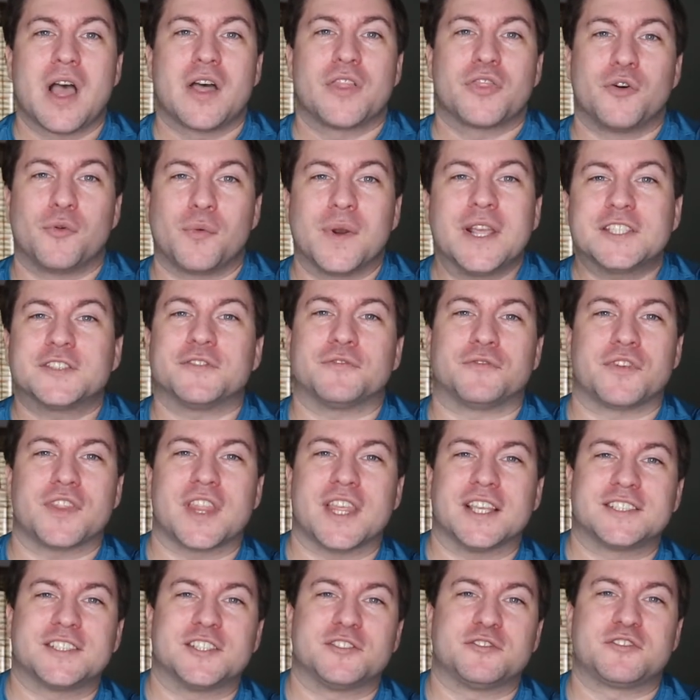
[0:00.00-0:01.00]
The reason for
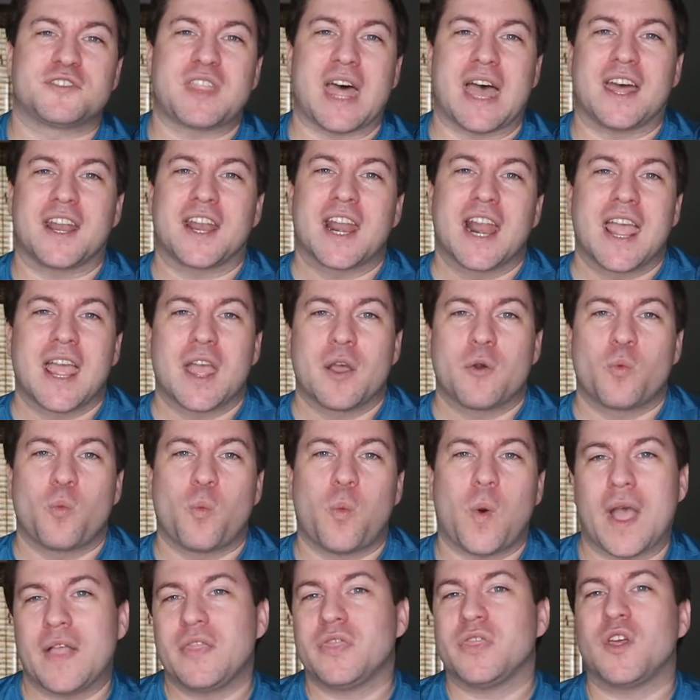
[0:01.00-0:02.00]
this is that
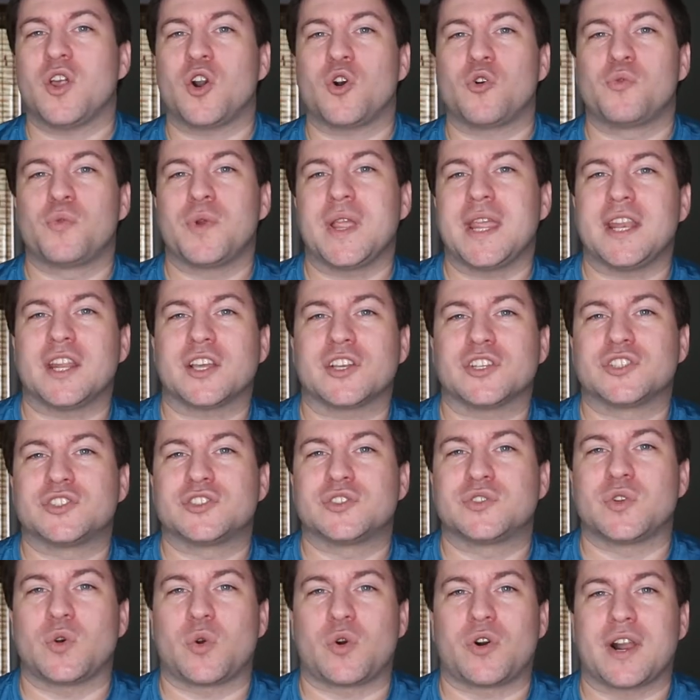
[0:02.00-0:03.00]
when they're reading a
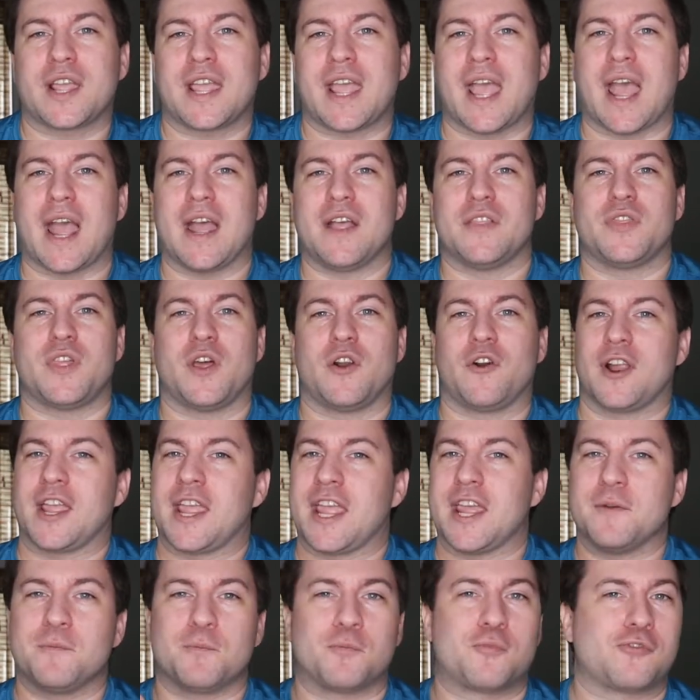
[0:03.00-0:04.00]
story and they're
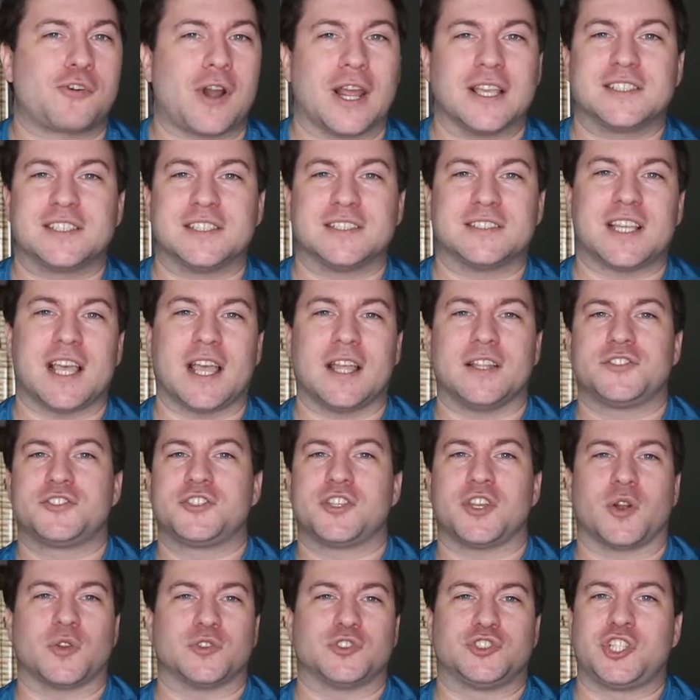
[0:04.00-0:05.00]
in present tense,
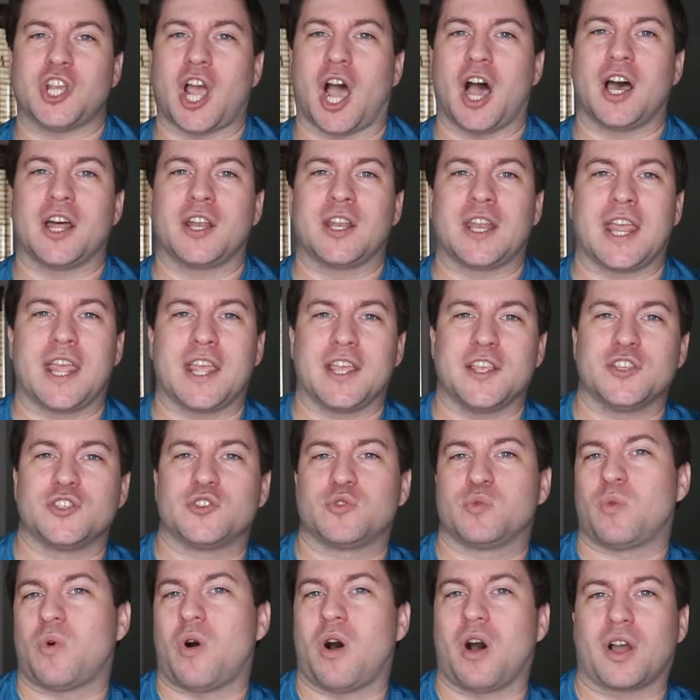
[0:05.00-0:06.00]
John is
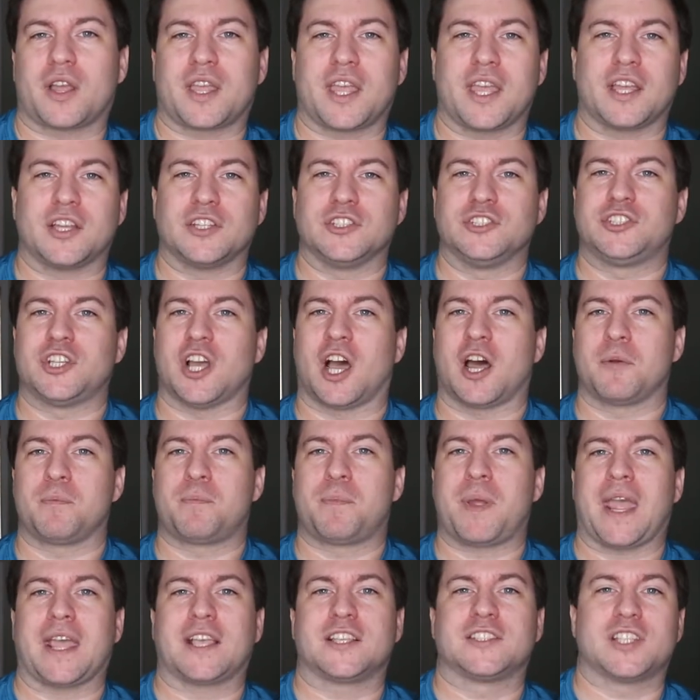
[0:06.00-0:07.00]
walking, John
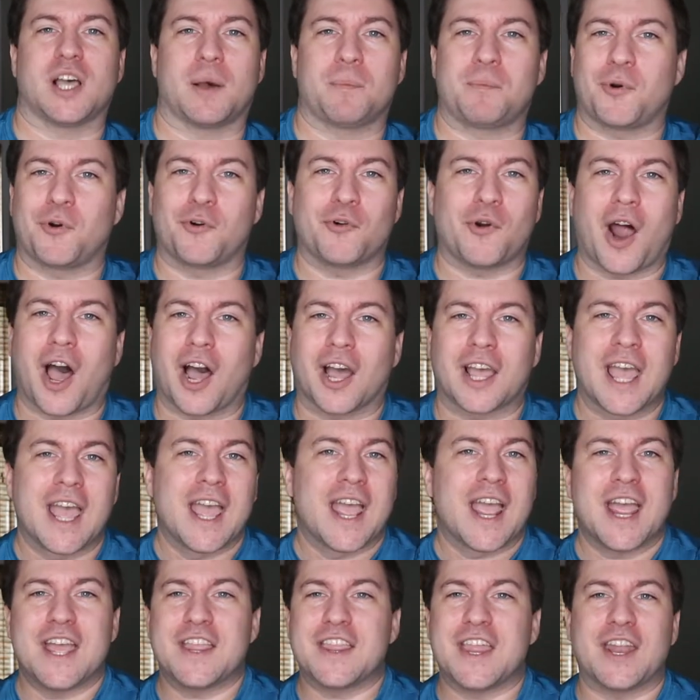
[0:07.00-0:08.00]
picks up a rock,
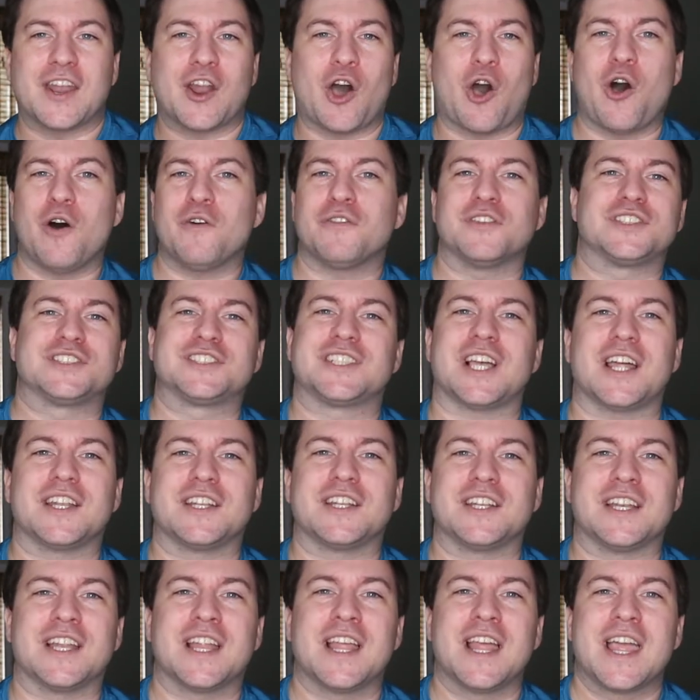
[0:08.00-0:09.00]
and then all of a
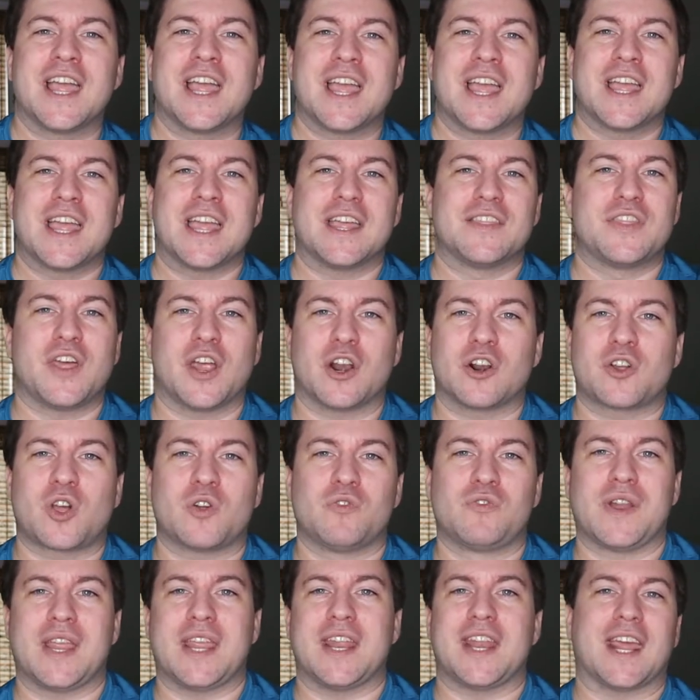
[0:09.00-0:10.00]
sudden they're
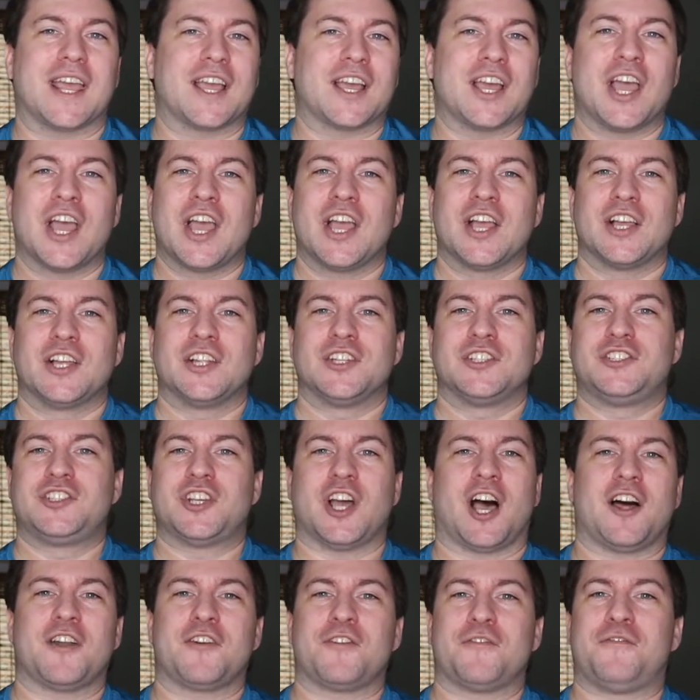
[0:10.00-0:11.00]
reading
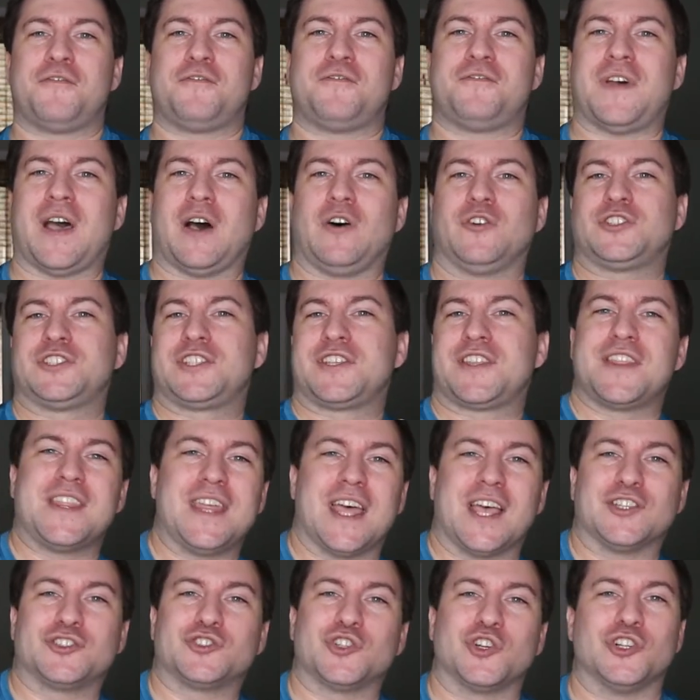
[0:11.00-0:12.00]
John felt
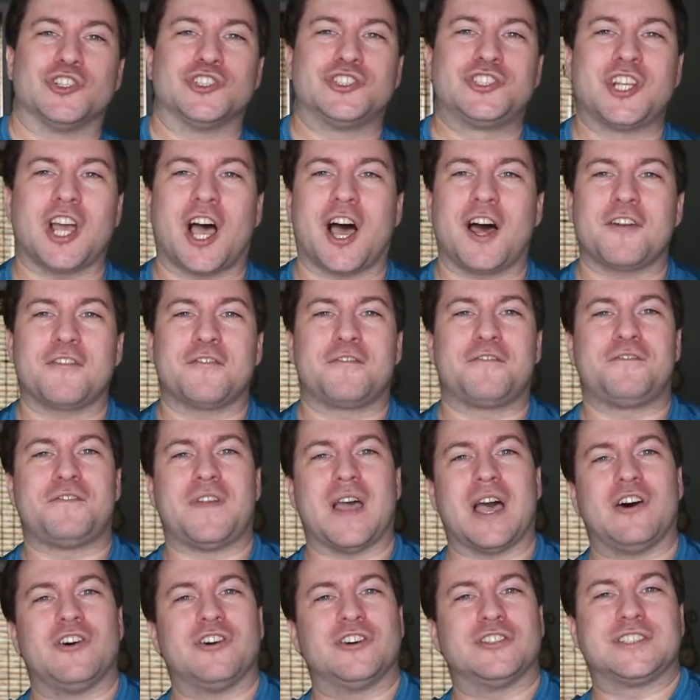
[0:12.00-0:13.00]
this, or John
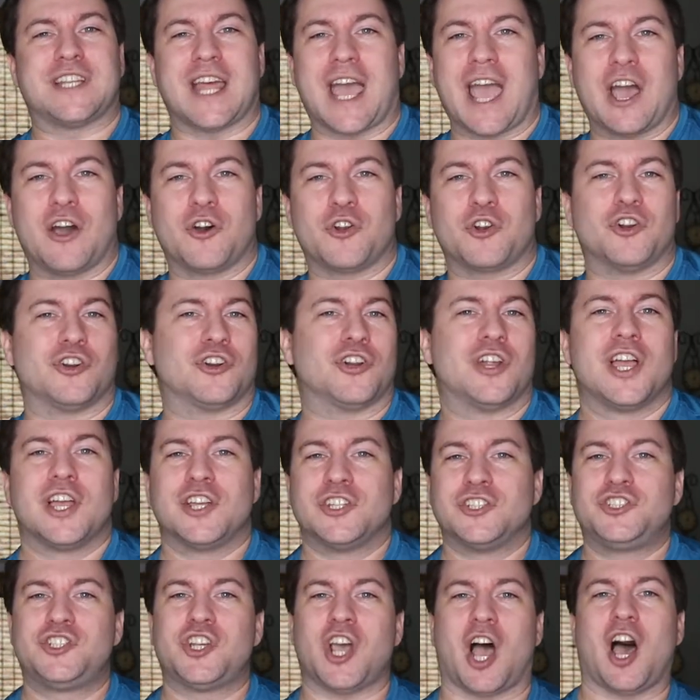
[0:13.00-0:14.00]
fell down, or
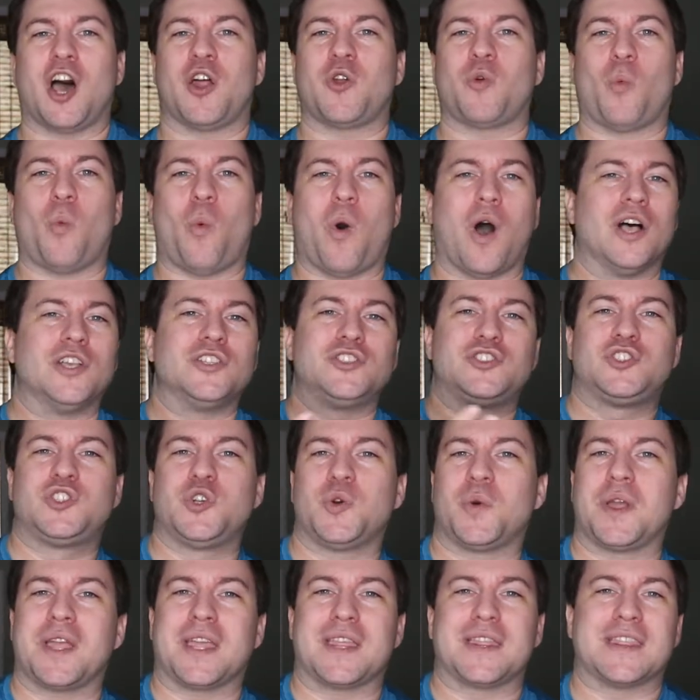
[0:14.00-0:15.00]
John was
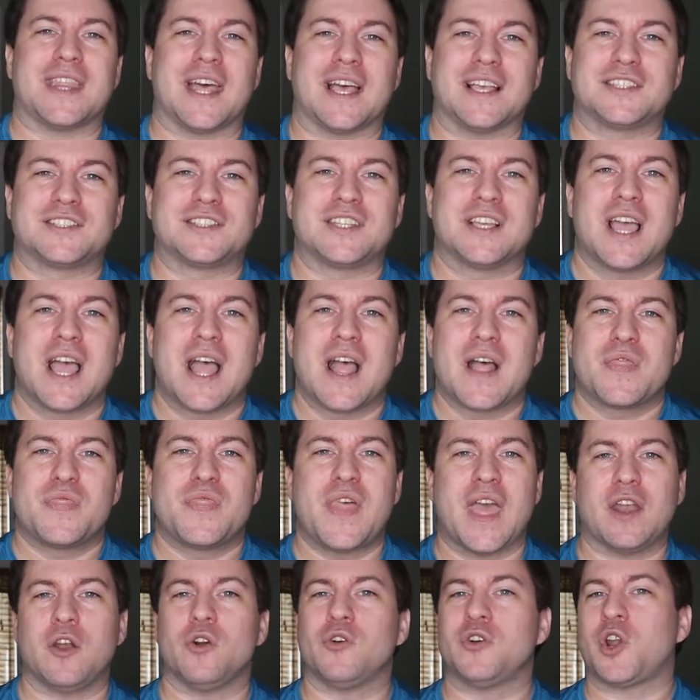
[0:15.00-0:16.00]
doing this.
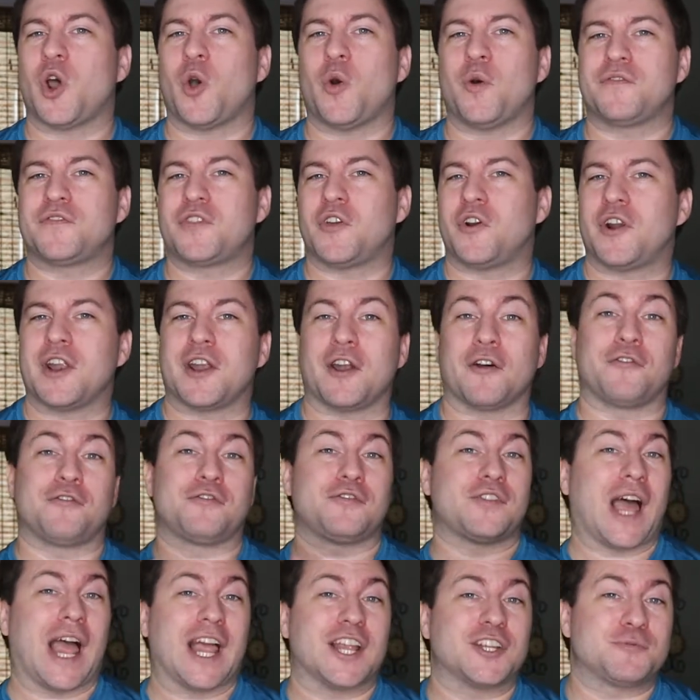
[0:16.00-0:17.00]
They don't know if they're in a
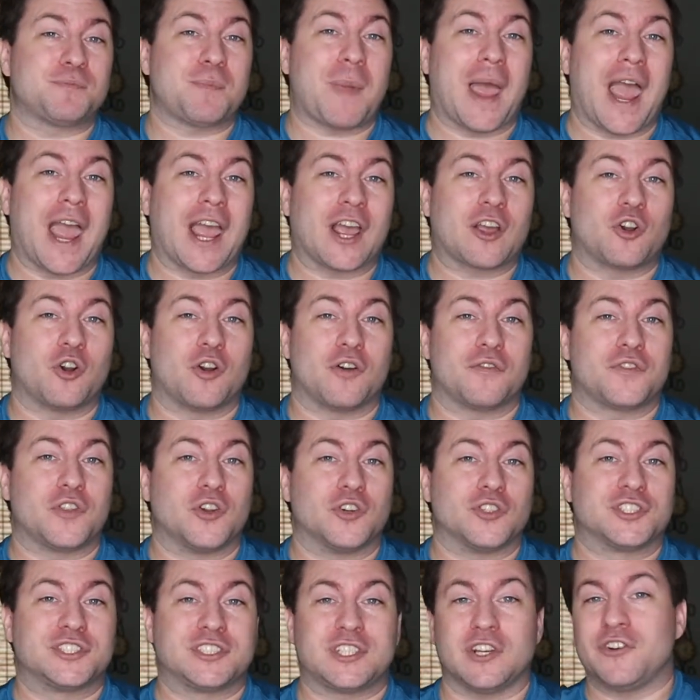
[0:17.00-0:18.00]
flashback or if they're
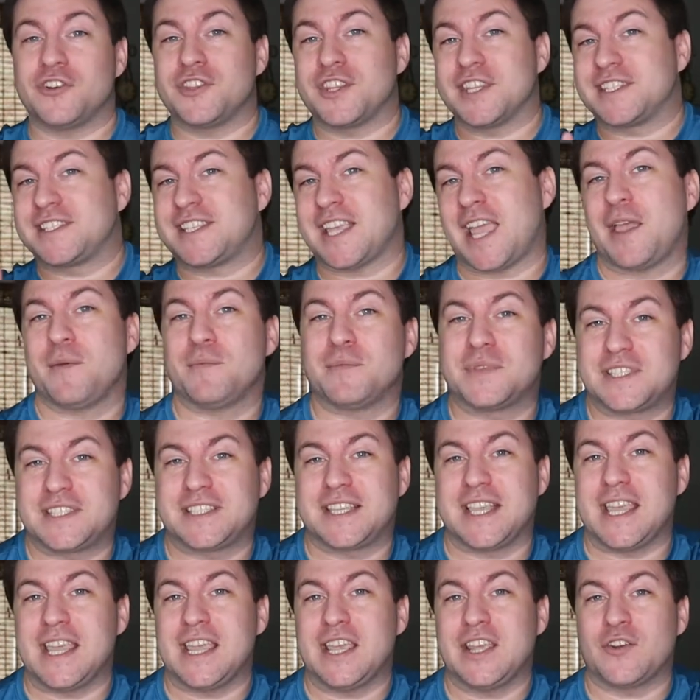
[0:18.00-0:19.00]
still in the same
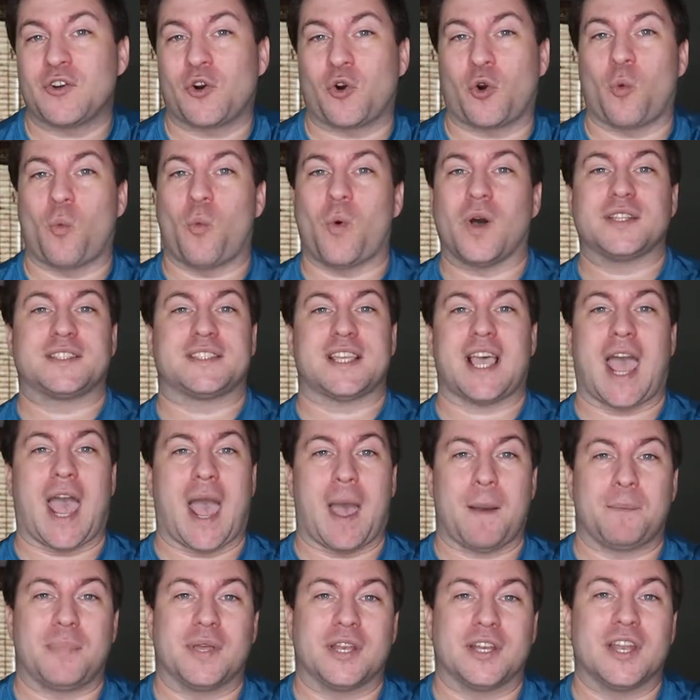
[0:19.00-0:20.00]
scene or what's
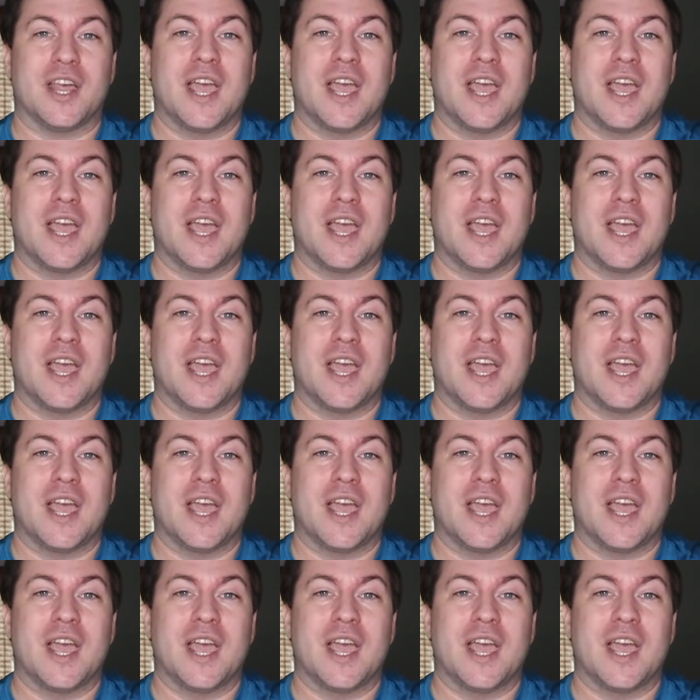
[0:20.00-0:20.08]
happened.